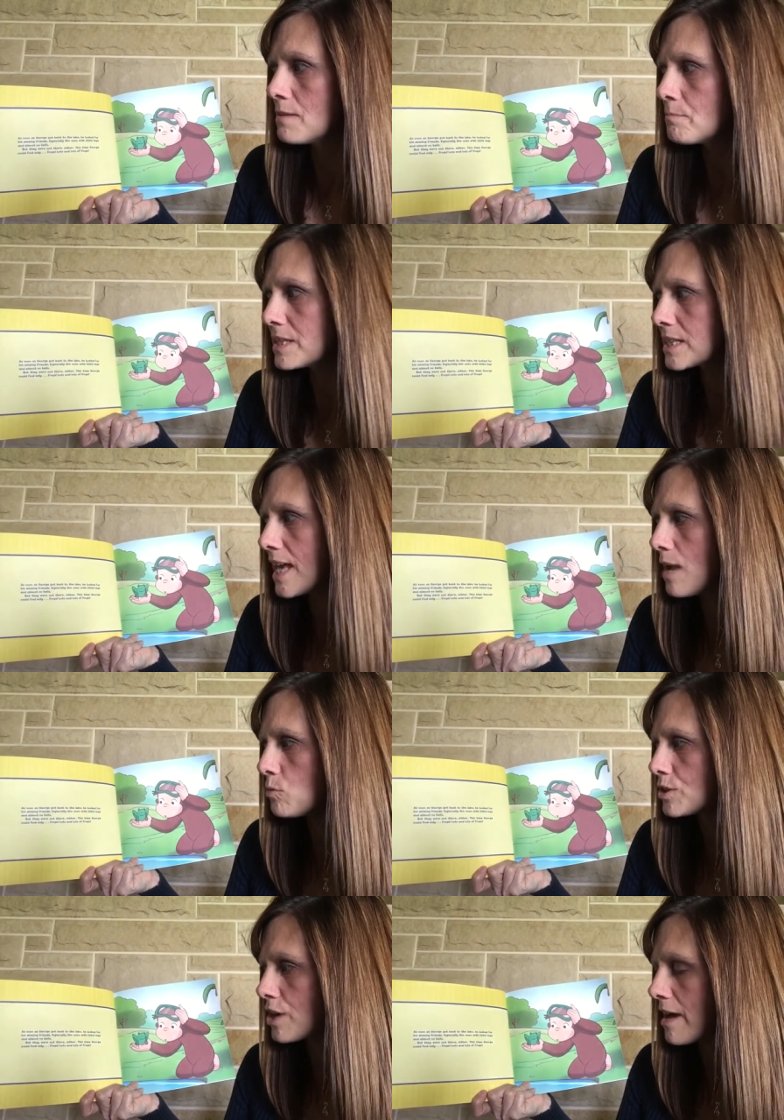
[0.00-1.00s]
But they
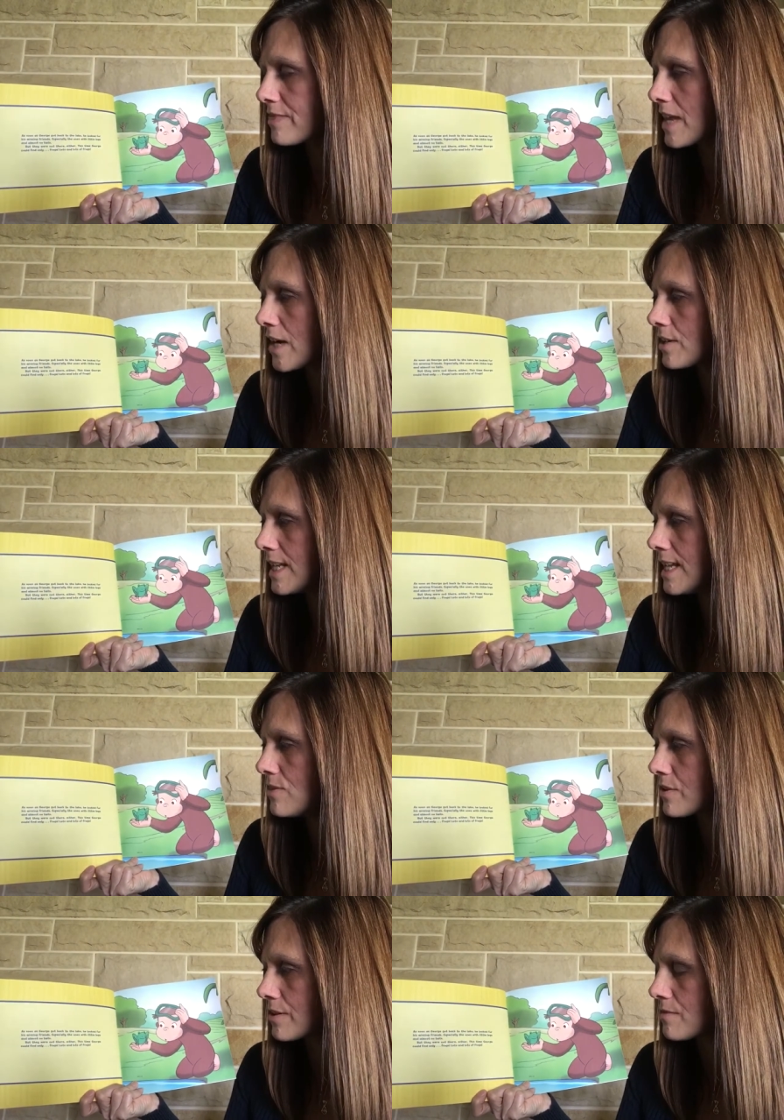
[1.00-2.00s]
were not there
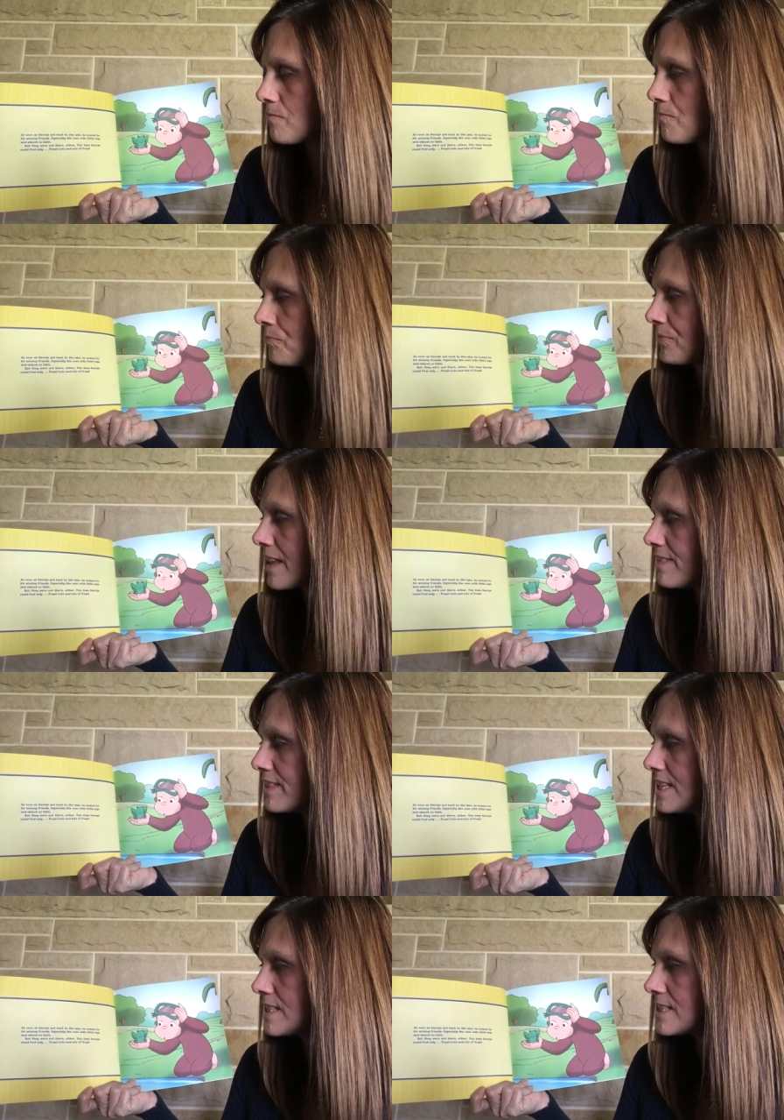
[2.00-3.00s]
either.
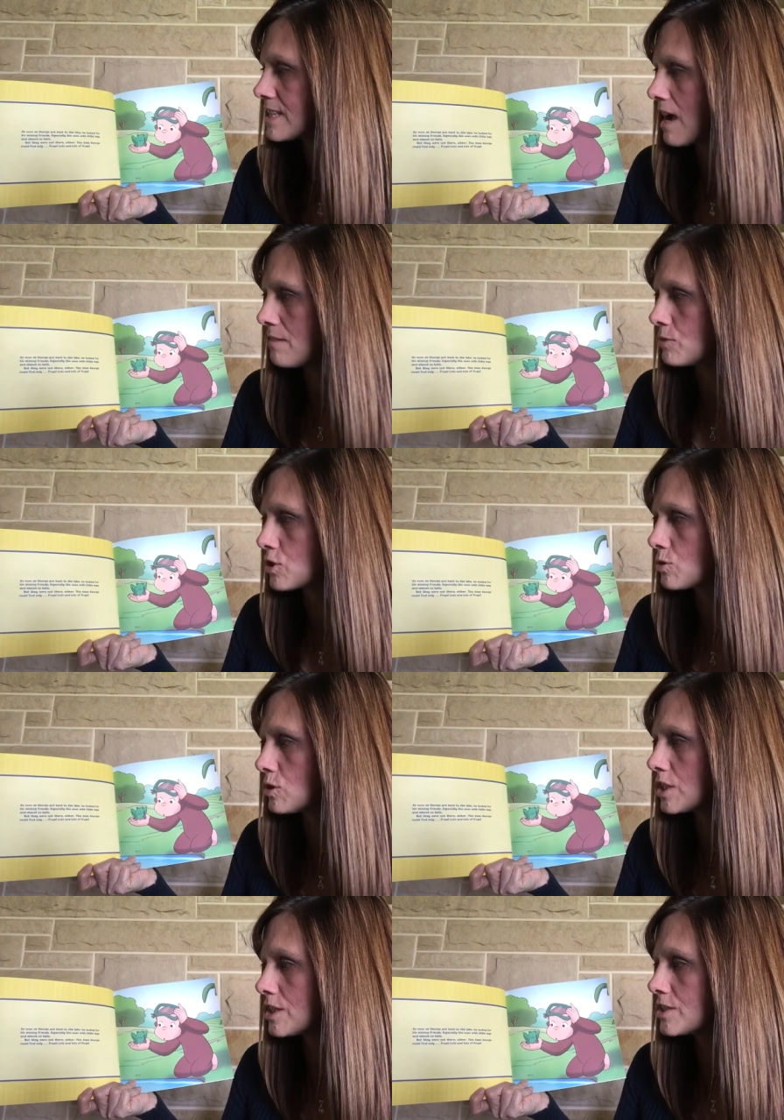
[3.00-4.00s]
This time
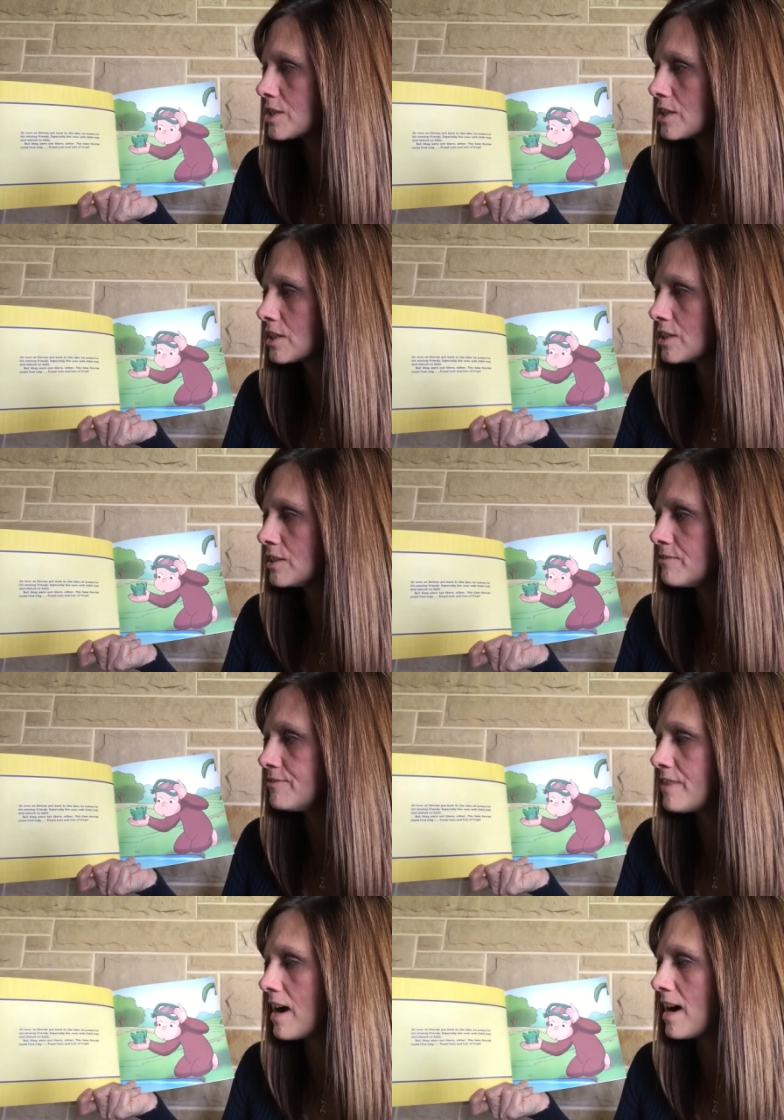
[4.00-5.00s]
George could
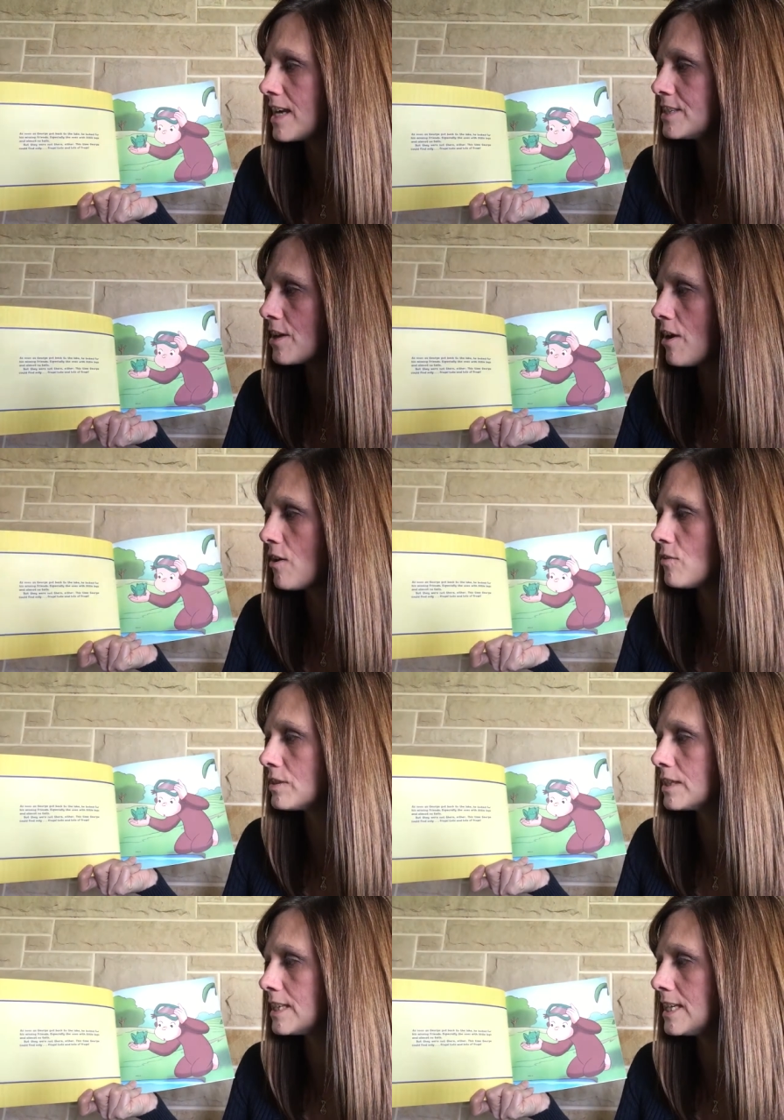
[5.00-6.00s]
find
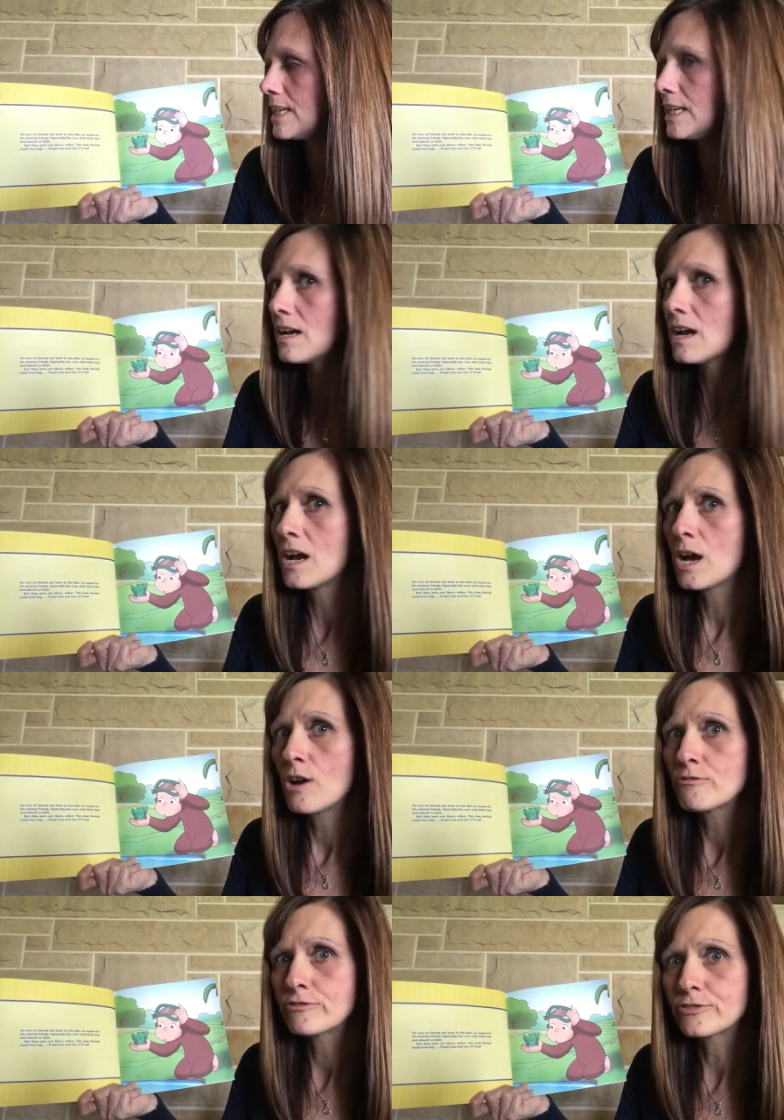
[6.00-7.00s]
only
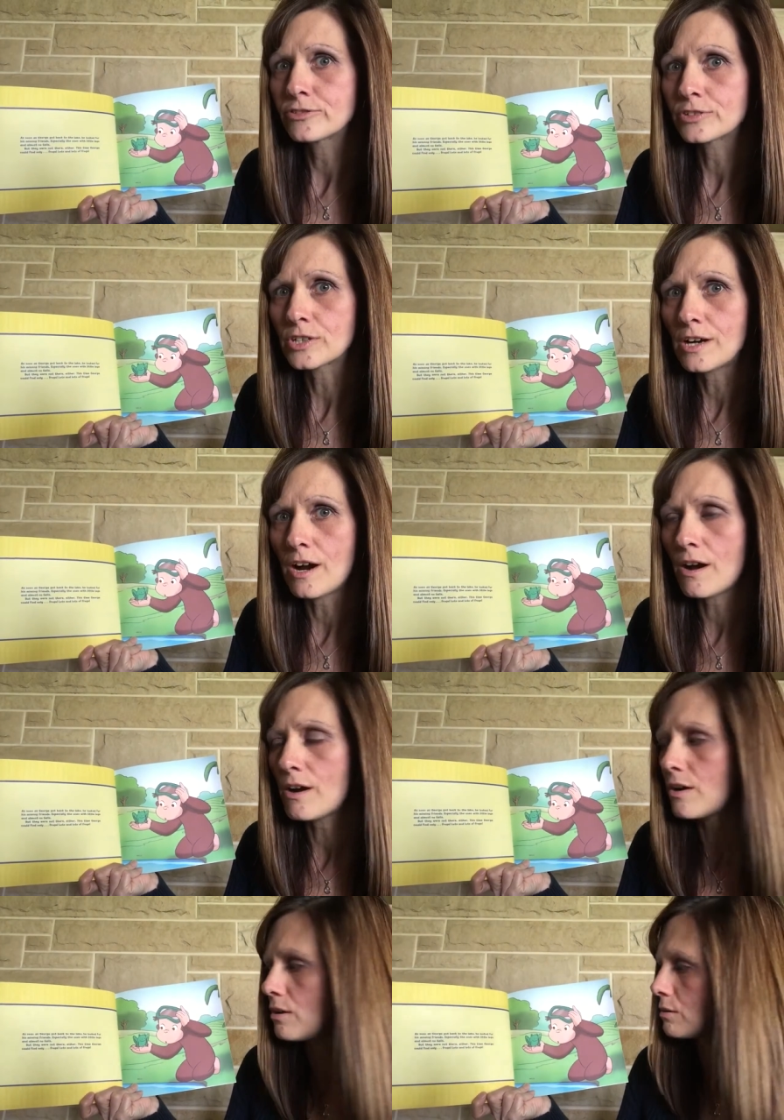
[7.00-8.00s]

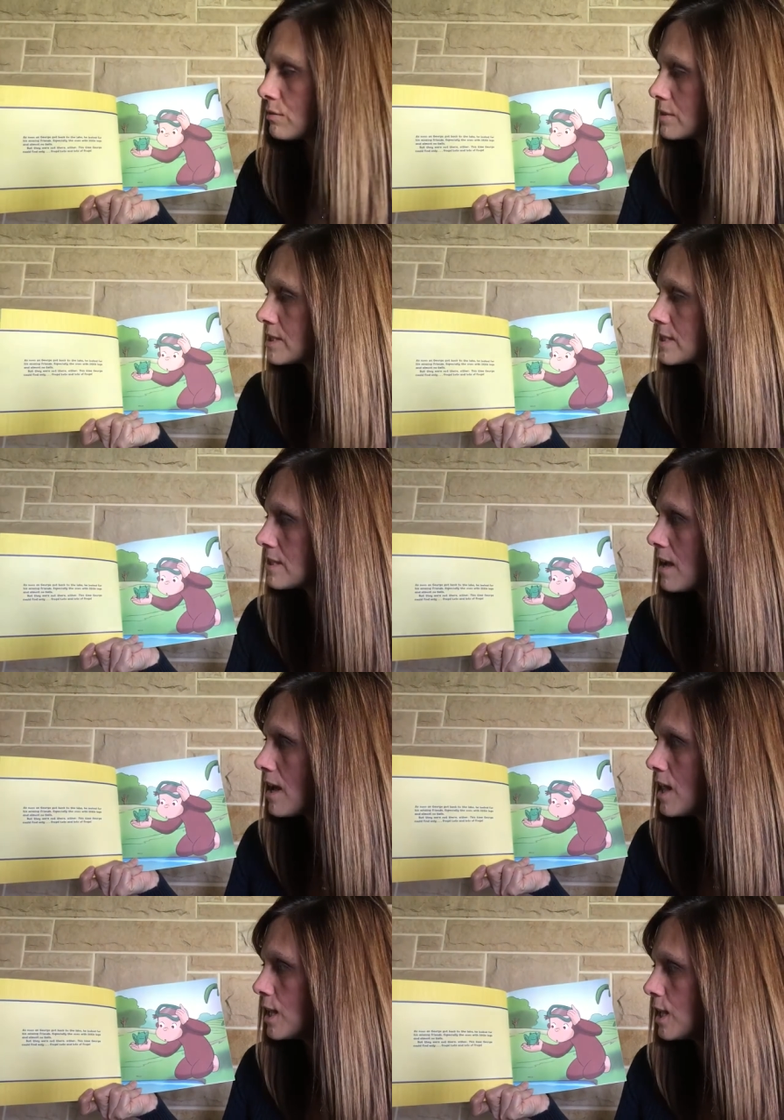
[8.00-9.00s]
frogs.
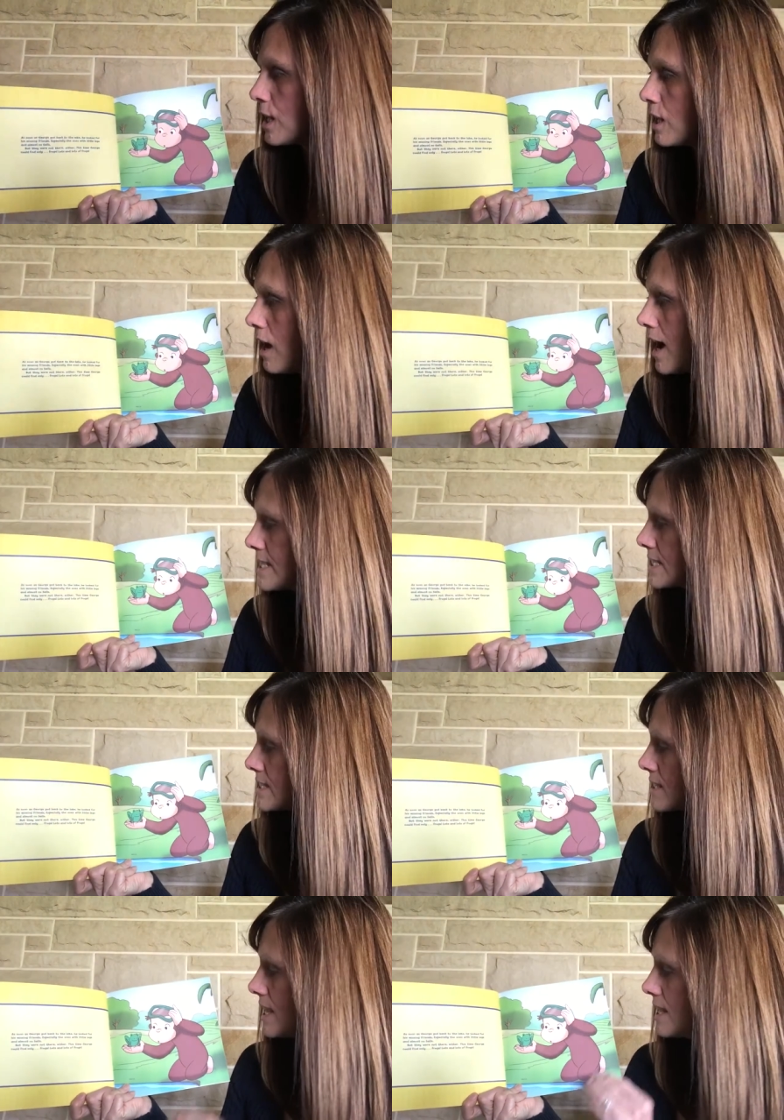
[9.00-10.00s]

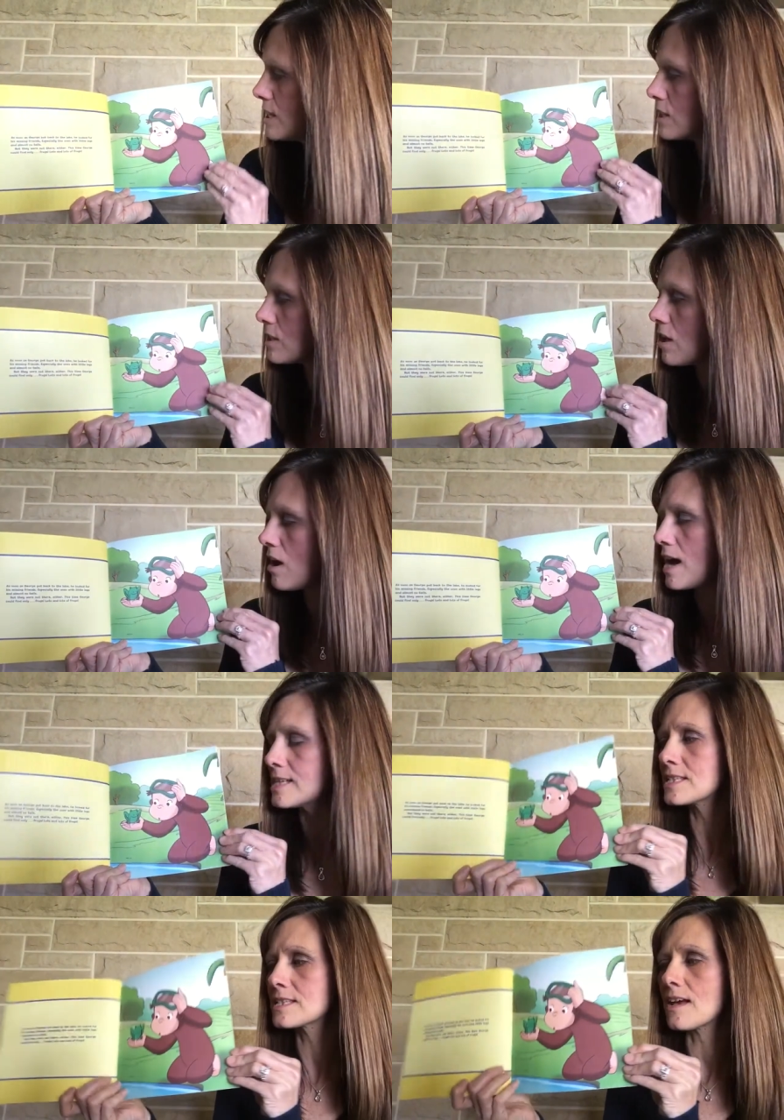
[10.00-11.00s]
Lots and
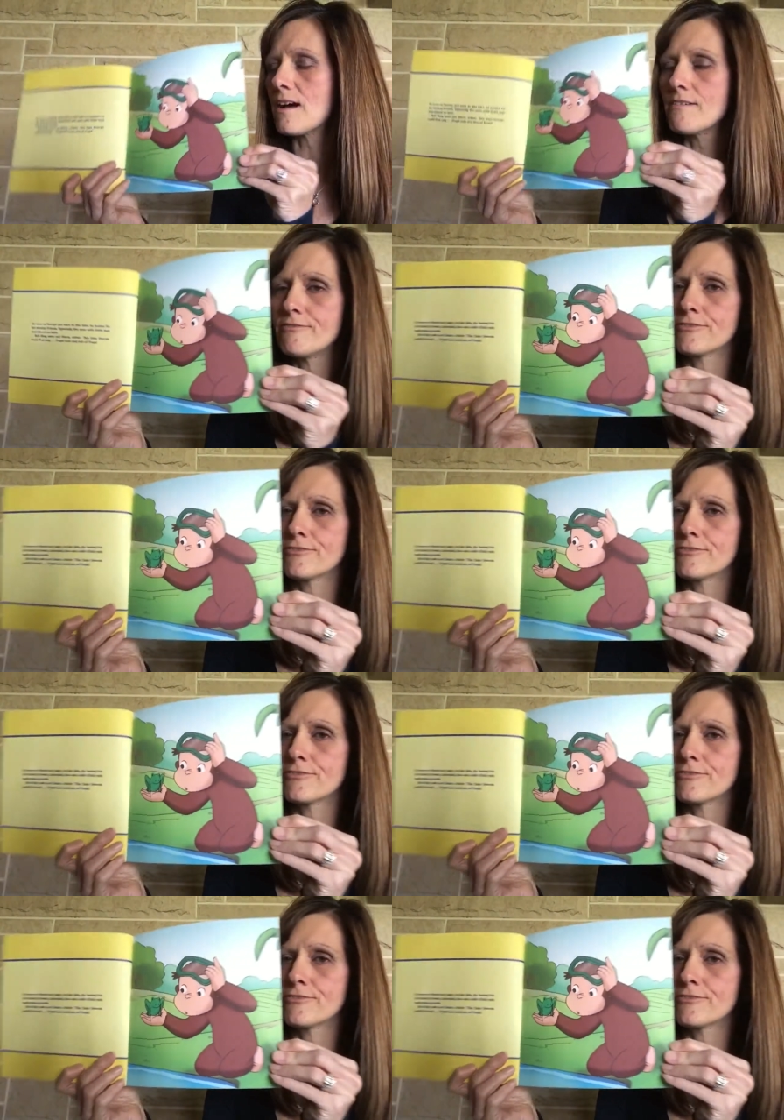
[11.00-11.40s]
lots of